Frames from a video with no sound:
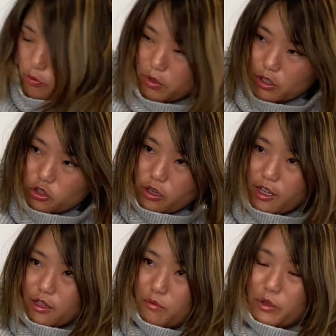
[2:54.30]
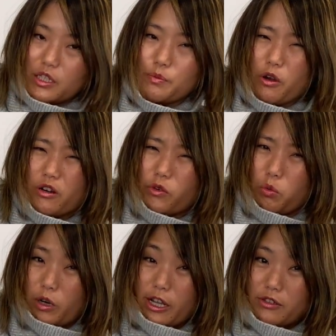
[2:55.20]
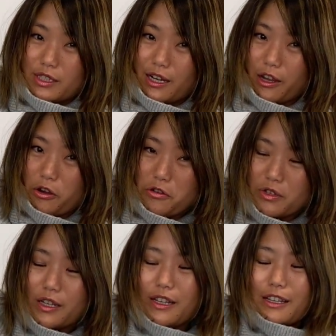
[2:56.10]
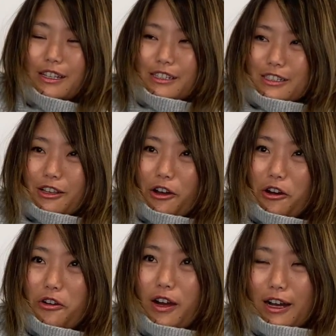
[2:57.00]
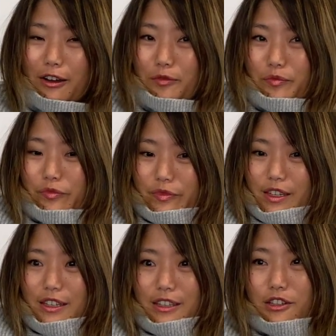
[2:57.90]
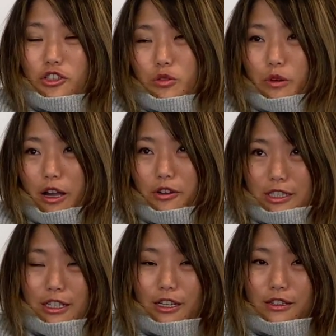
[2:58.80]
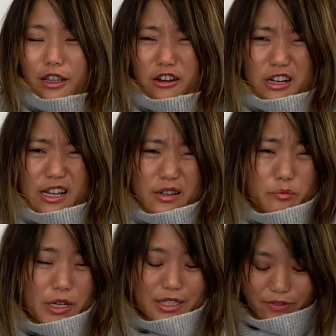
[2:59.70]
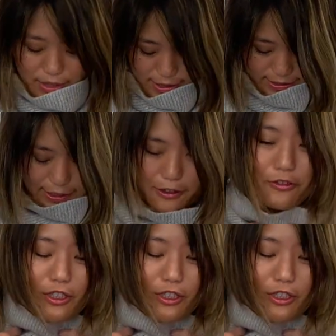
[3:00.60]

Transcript: if you want to try them, but it's part of a workout set I own. So they're super high-waisted, and they are kind of compressive, I guess. I don't